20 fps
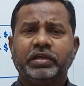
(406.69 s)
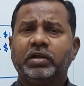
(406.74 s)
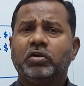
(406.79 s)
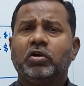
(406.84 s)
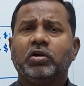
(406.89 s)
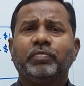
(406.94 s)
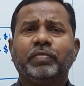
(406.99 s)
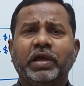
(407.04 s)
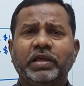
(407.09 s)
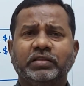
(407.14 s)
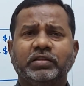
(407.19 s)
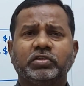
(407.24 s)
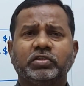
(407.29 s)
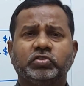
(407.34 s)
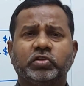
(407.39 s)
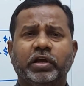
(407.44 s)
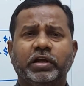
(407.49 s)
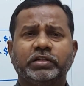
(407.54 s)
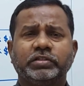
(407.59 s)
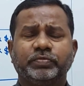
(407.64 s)
They are not buying the
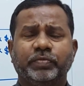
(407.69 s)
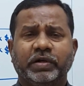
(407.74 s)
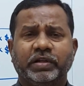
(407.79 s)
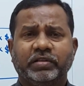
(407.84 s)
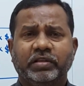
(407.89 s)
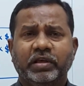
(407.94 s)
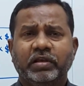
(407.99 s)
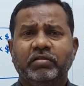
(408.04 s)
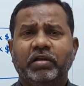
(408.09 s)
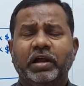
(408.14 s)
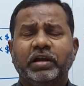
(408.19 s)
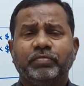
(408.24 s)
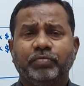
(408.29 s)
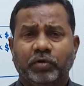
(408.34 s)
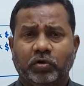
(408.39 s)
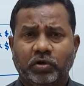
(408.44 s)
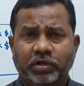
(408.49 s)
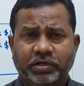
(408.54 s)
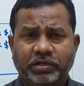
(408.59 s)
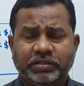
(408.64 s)
shares, but their
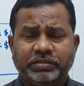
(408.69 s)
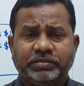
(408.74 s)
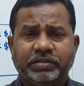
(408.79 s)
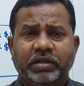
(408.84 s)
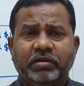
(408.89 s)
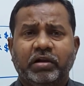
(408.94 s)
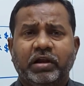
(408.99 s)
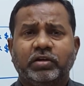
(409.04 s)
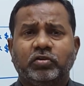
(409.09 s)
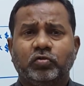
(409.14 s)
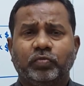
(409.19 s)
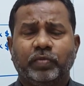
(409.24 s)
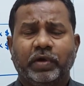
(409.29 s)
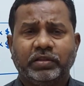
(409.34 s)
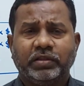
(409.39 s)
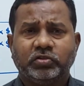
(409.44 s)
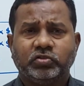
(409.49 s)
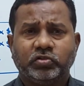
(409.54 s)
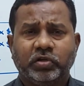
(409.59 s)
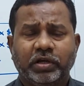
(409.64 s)
right, because it is their right to
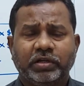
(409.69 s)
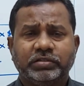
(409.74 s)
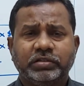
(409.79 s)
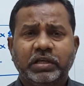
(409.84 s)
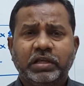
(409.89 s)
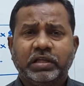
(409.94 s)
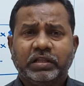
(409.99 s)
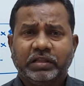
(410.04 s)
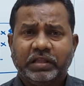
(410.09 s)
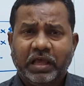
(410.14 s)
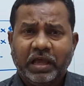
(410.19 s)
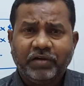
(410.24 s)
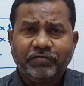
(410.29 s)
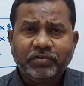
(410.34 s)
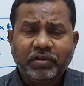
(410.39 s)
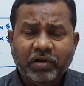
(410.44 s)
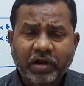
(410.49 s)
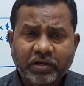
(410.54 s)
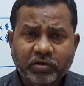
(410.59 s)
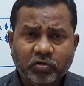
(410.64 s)
buy the shares, they
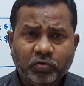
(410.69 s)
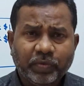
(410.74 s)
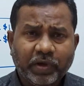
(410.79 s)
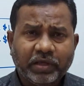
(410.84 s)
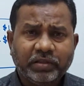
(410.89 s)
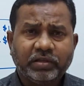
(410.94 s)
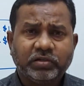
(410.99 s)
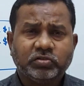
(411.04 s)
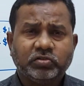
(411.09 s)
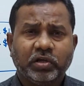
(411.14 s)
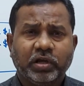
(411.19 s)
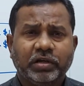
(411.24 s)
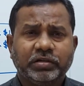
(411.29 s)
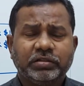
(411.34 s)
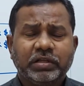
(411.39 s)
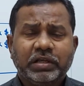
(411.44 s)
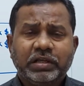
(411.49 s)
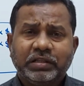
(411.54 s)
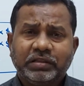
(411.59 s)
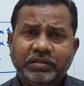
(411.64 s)
have the right to buy the
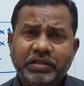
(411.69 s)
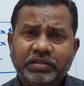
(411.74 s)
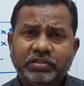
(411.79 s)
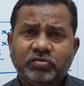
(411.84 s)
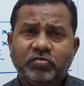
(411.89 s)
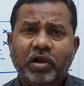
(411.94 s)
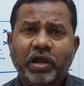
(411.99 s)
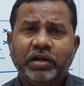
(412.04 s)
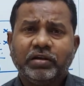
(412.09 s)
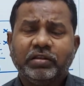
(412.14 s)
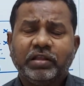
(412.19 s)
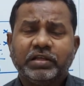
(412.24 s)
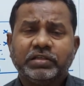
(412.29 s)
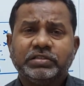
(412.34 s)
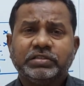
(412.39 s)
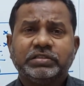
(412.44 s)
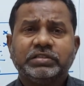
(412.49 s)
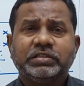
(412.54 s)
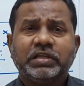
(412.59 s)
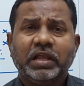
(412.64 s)
shares. This right they
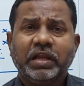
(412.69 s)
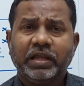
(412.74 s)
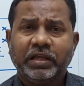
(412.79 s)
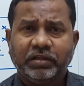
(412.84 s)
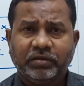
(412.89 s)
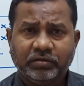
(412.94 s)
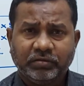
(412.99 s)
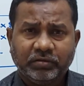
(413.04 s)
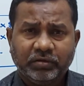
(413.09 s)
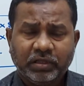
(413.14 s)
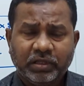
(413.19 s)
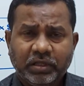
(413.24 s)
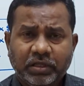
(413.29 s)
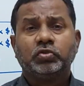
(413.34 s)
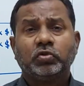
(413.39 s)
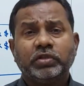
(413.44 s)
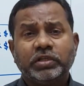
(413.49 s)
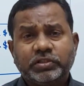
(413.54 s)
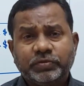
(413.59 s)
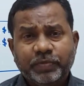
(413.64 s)
are selling.
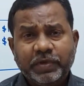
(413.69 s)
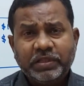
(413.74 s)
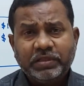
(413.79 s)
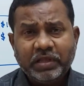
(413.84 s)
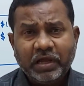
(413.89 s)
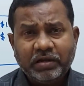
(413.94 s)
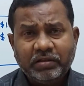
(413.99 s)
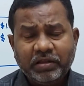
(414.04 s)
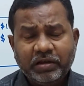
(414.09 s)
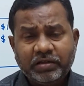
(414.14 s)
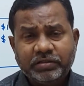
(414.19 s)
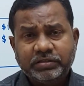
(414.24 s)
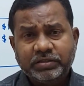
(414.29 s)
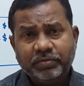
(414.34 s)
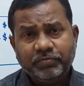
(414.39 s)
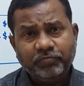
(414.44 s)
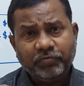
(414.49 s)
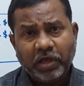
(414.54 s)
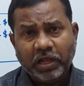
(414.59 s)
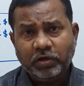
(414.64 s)
So this means that there is
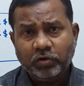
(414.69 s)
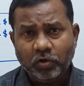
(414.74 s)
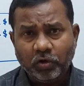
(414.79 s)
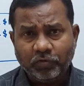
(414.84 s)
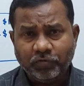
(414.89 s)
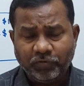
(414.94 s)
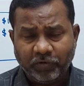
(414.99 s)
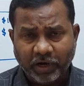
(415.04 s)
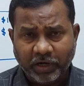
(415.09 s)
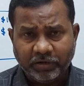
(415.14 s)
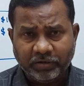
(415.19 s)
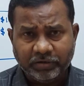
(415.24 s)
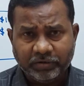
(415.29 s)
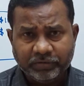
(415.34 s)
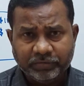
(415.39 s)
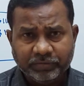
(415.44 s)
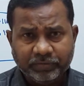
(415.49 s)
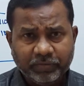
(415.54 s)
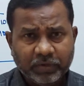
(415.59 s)
some value of right.